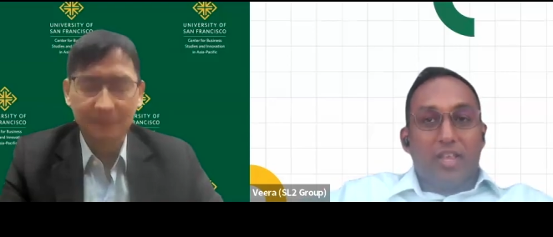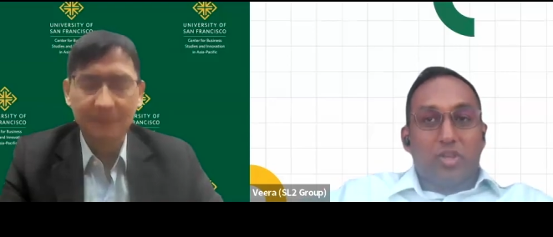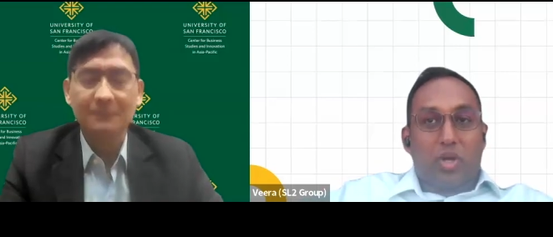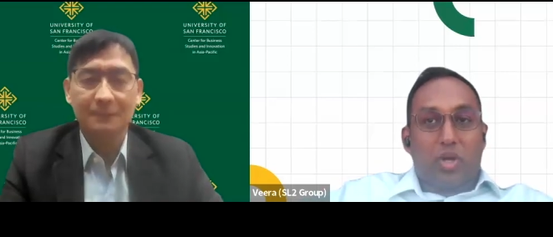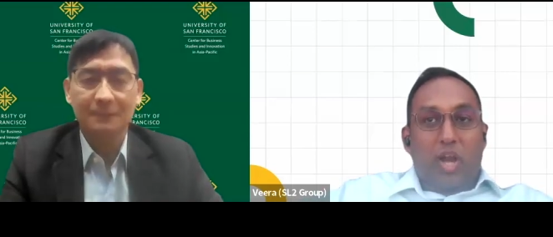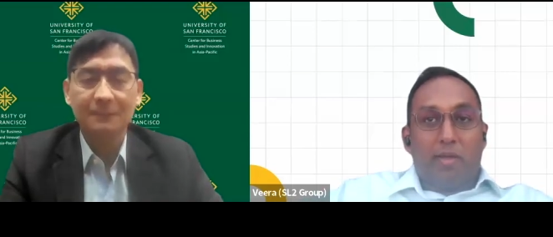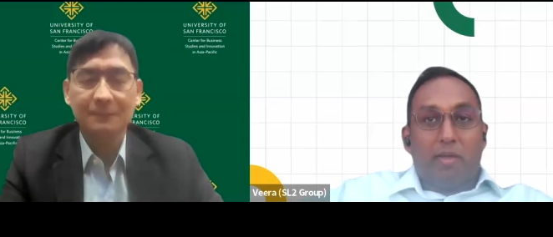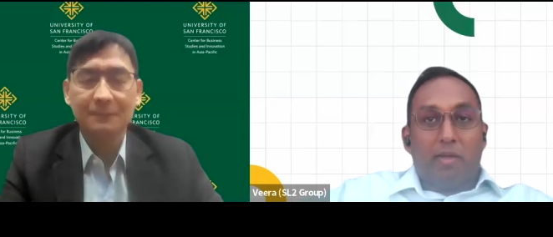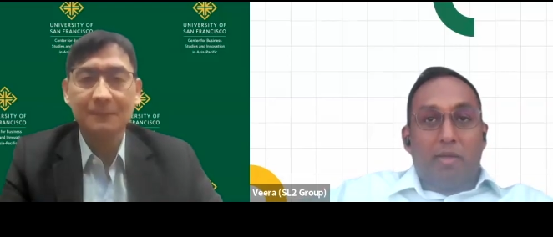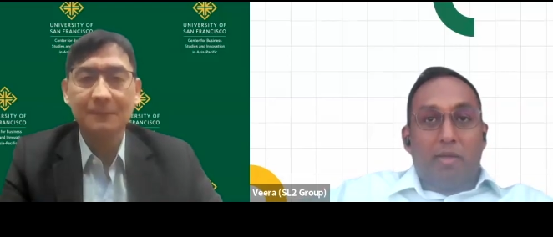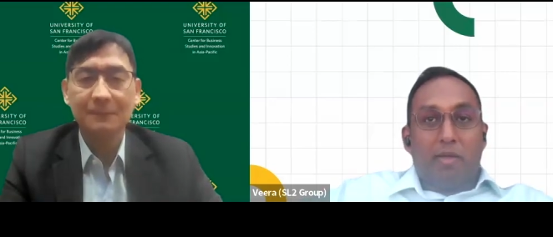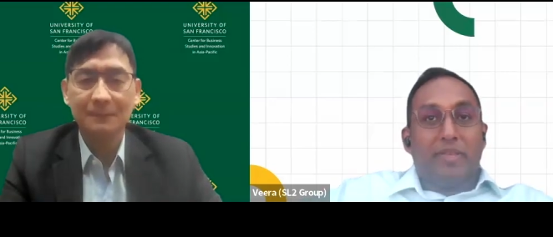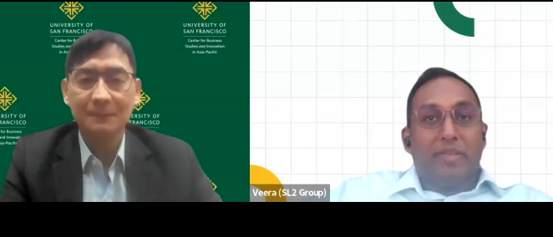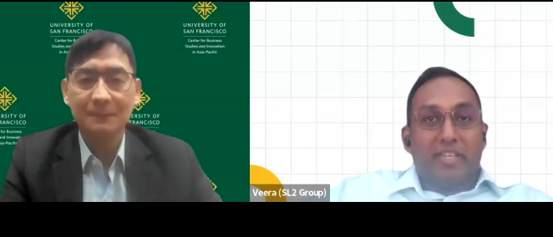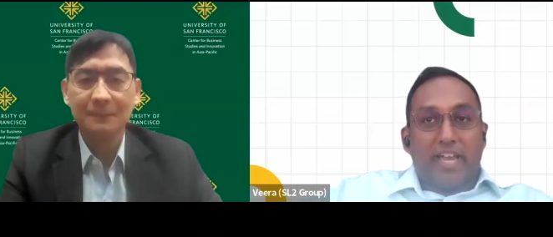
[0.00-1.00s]
Speaker 1: So climate
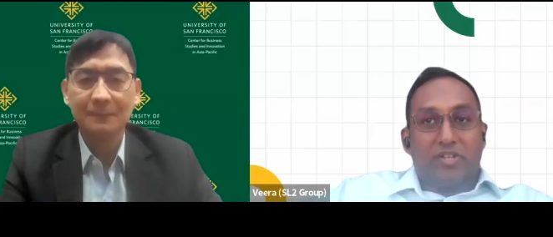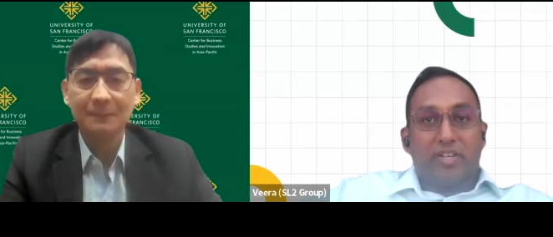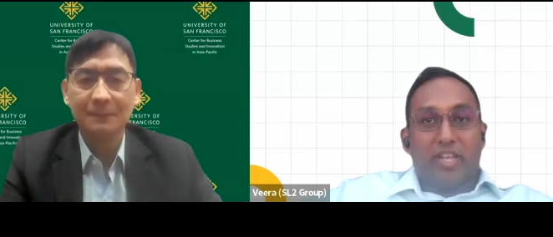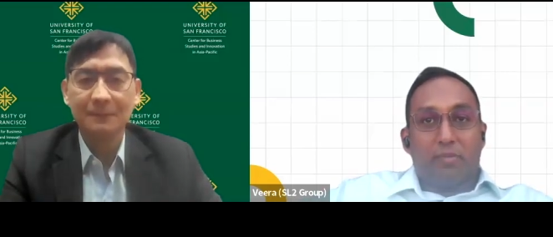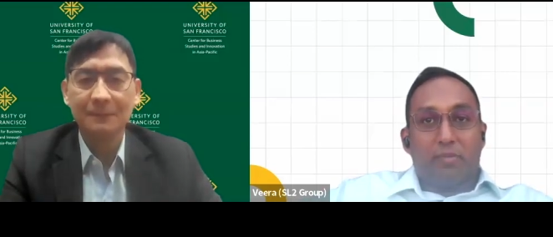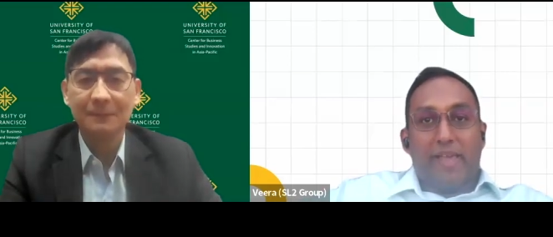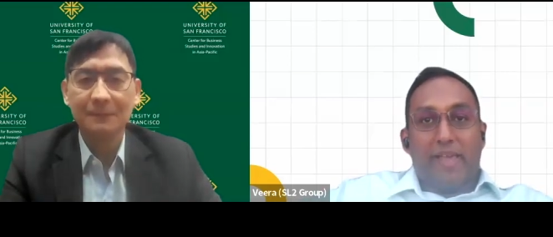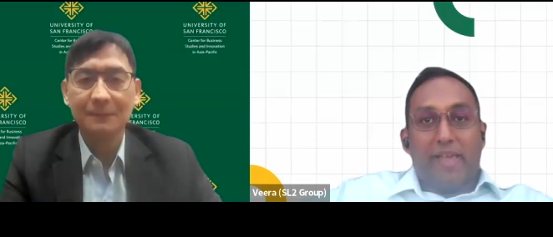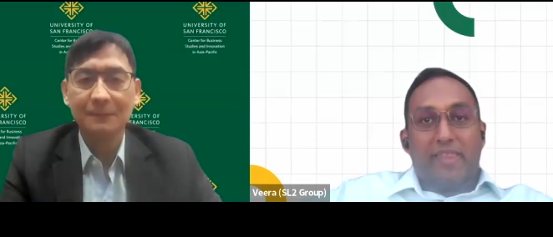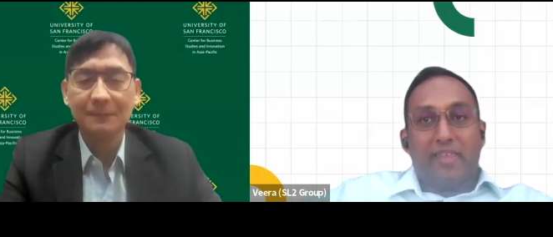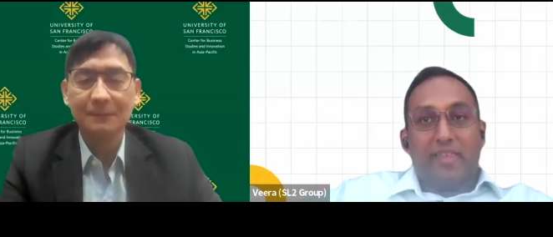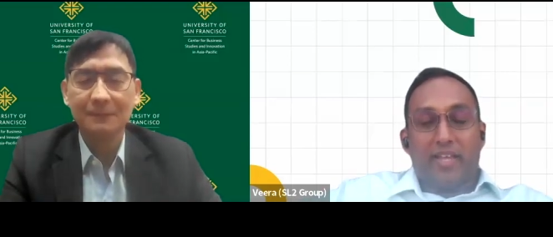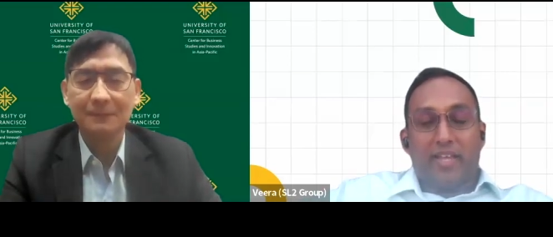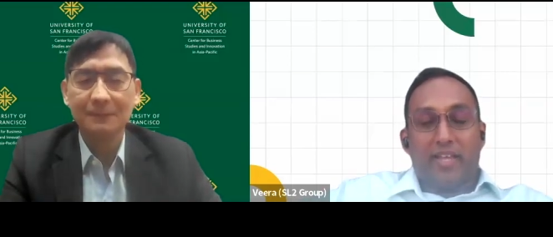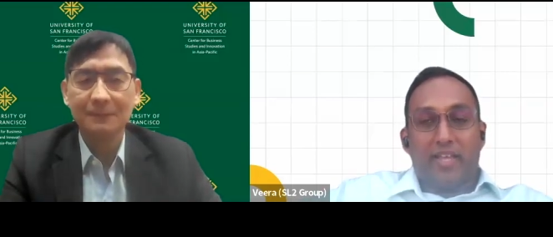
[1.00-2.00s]
mitigation is
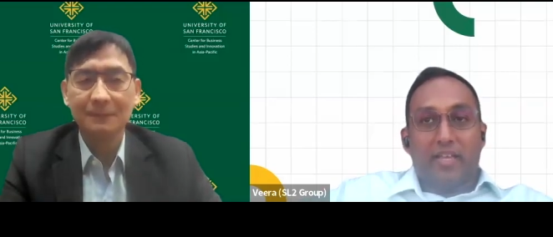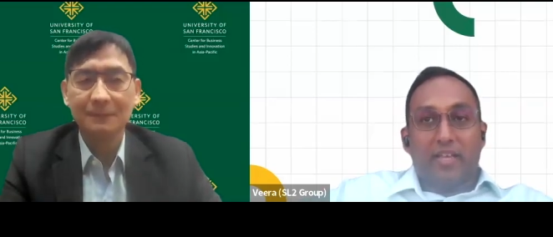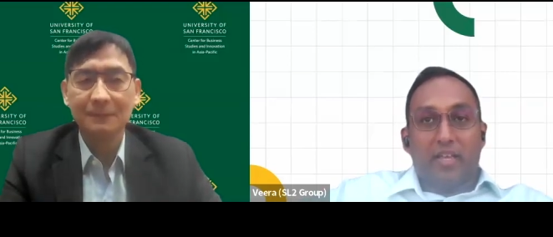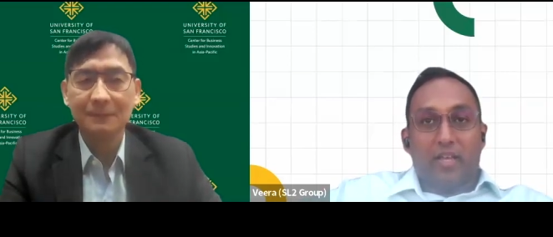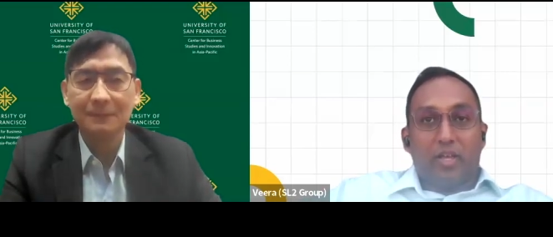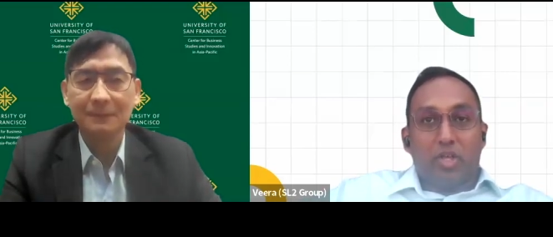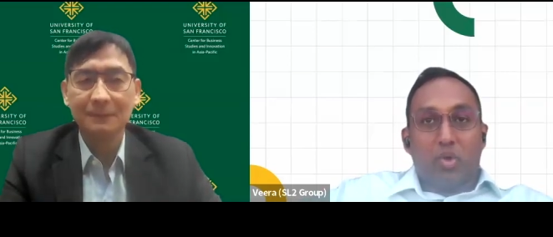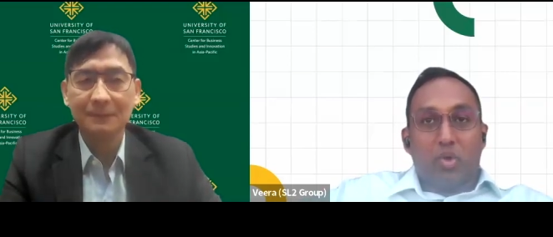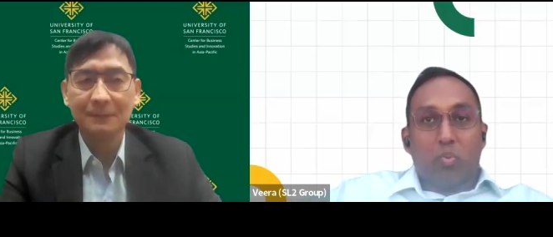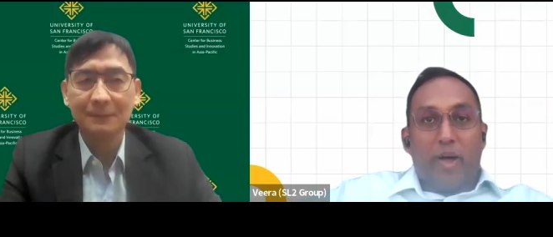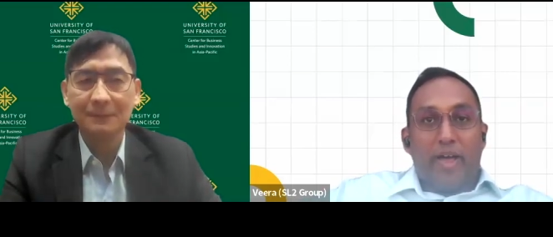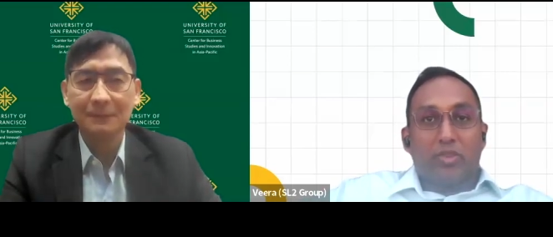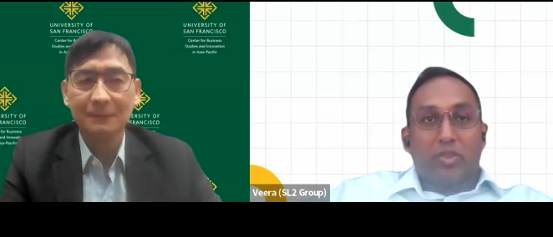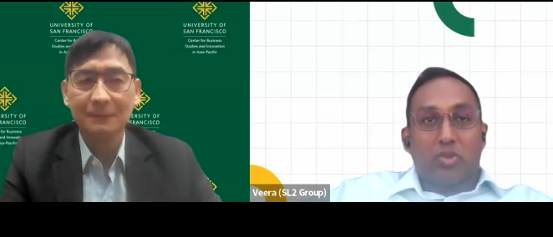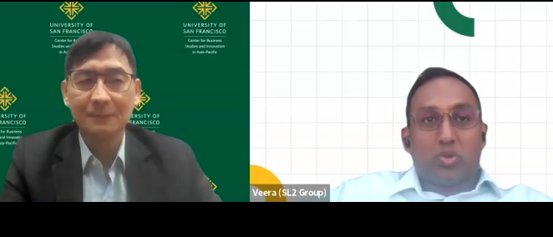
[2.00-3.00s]
basically you
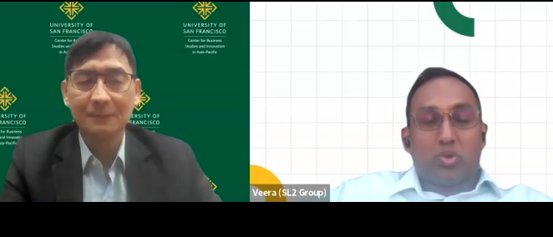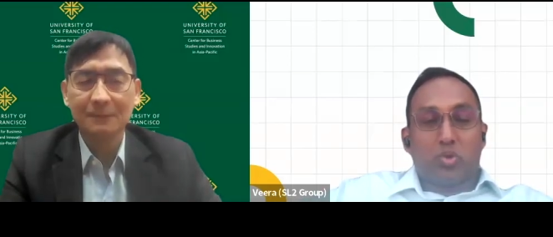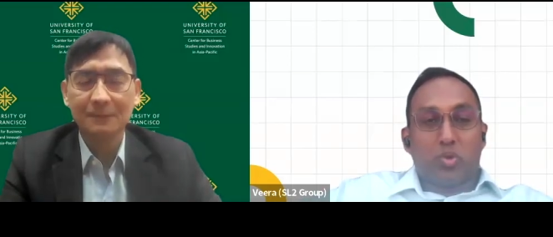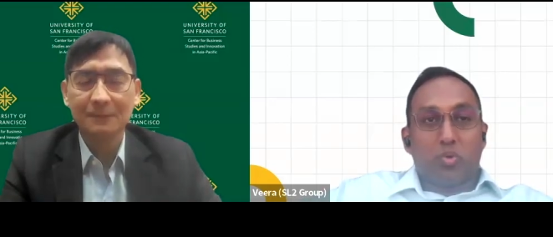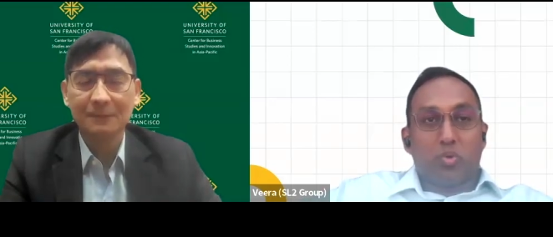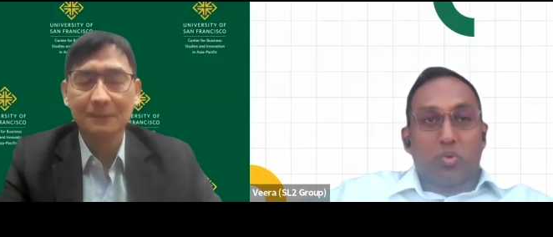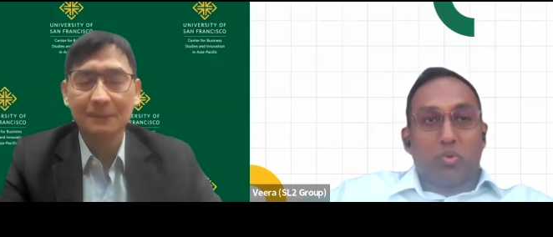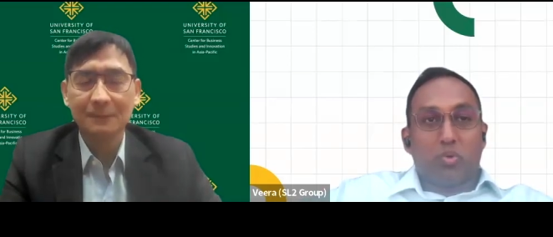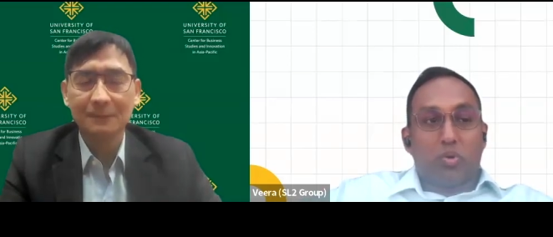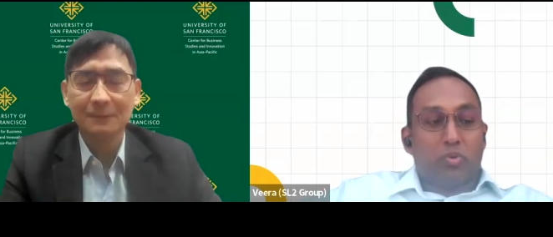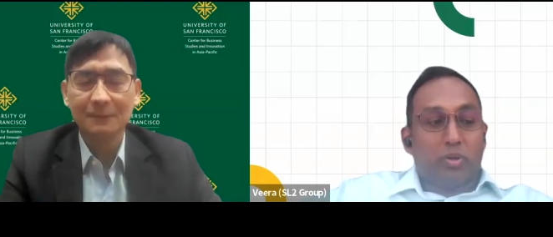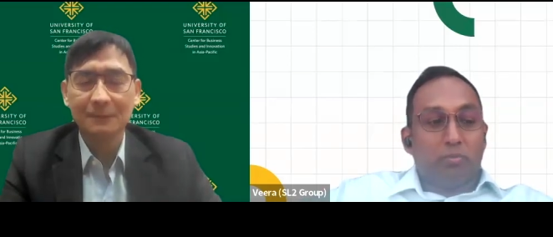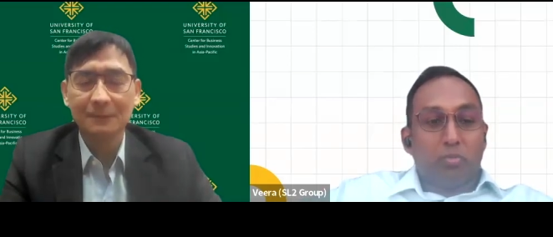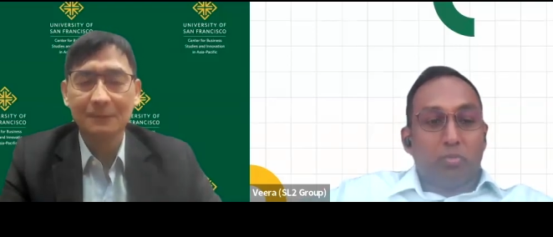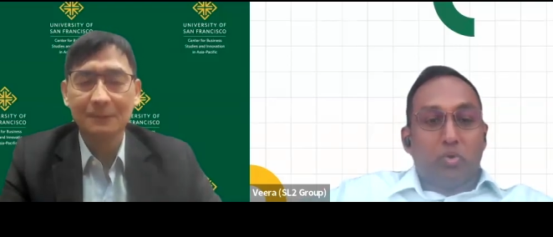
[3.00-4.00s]
want to
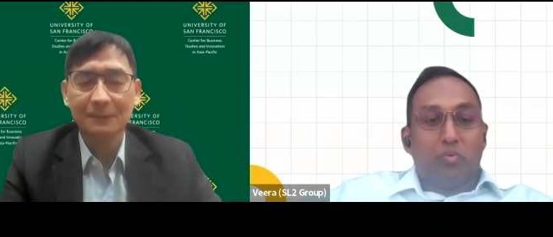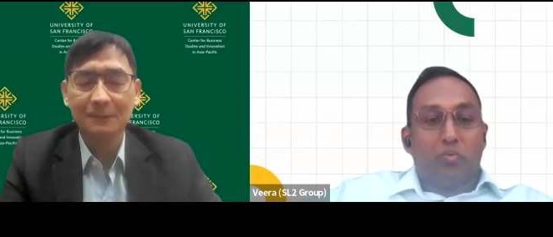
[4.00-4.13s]
remove